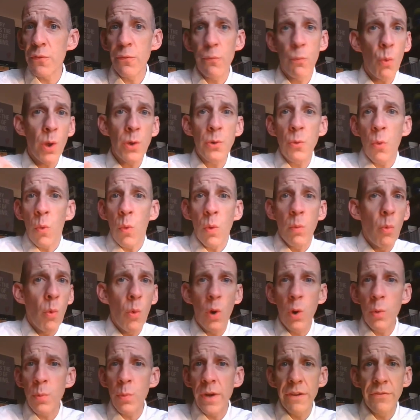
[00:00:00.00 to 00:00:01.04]
one or
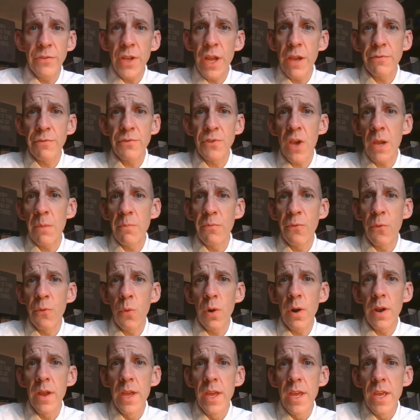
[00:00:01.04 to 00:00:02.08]
more, whatever you have time
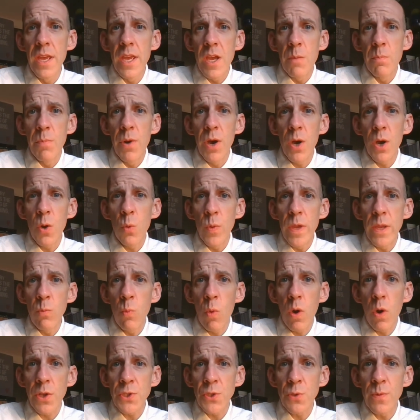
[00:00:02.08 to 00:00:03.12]
for. But we
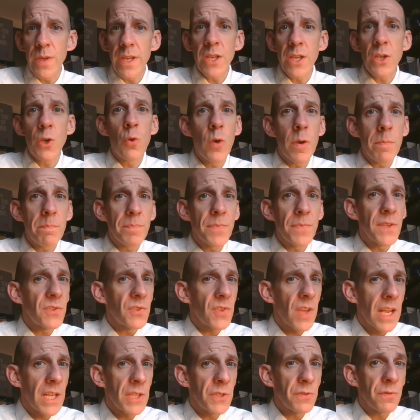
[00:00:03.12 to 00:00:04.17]
want to equip the
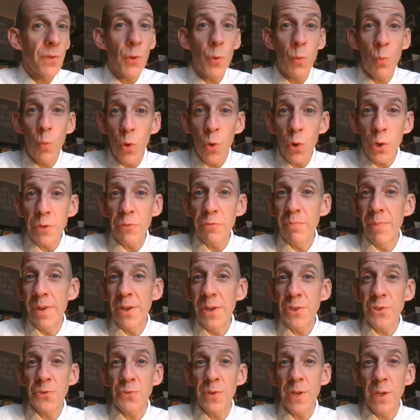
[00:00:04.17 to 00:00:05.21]
saints for the work of
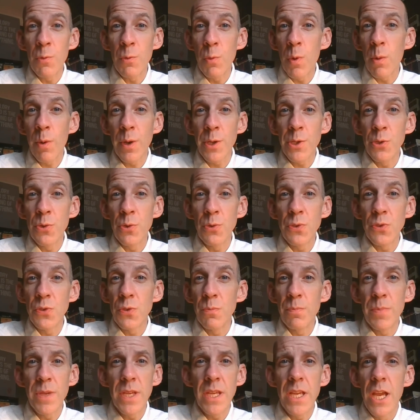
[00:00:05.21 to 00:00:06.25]
ministry. We want you
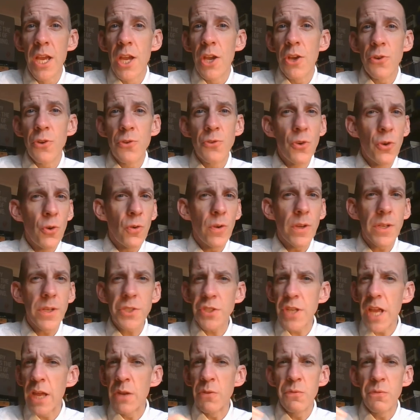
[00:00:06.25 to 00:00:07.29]
to be
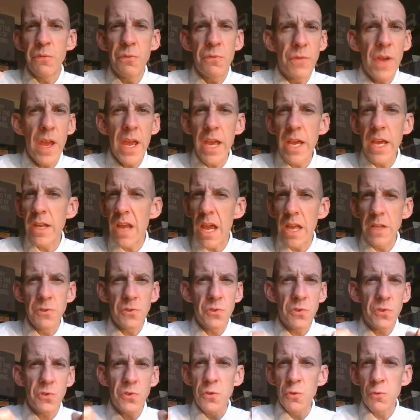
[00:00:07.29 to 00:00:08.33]
nourished and fed and
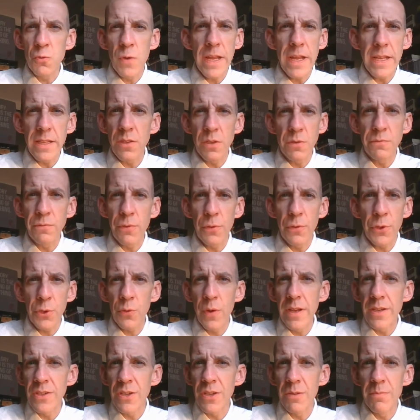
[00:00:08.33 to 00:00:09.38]
strengthened for the
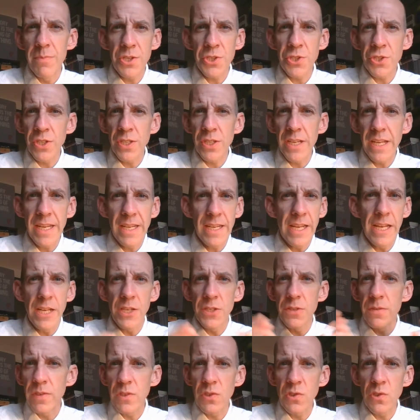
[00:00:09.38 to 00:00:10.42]
Great Commission in
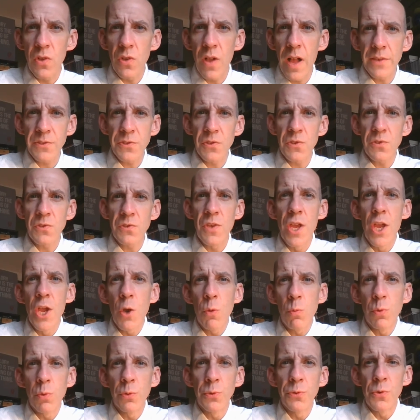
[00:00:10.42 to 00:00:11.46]
each of these classes.
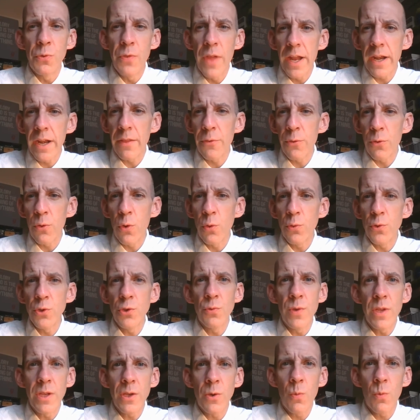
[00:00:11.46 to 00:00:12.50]
We'll do that in their own
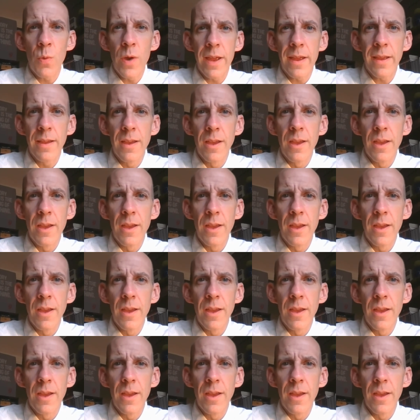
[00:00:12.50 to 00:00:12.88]
unique way.